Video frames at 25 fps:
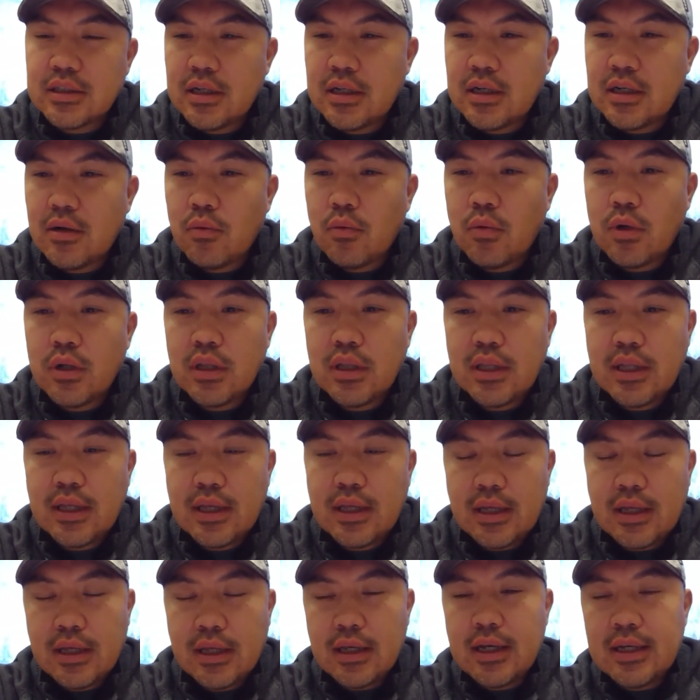One
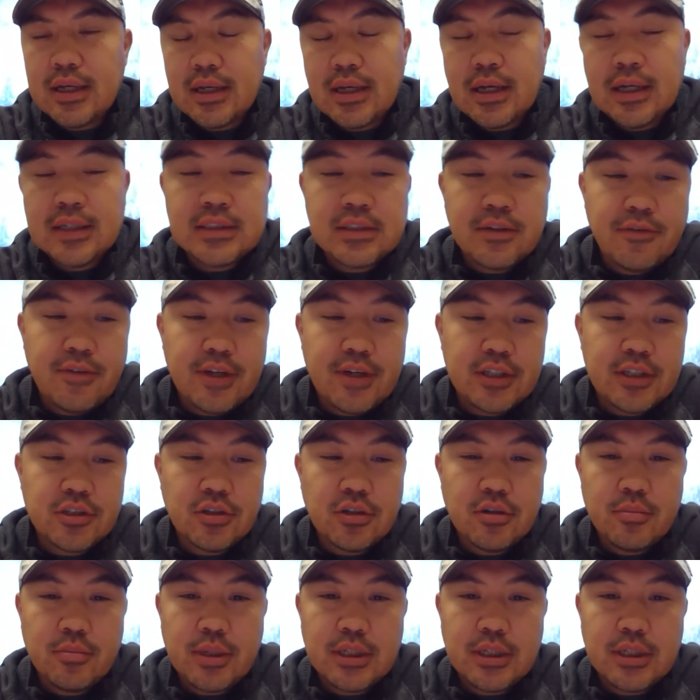thing, as a veteran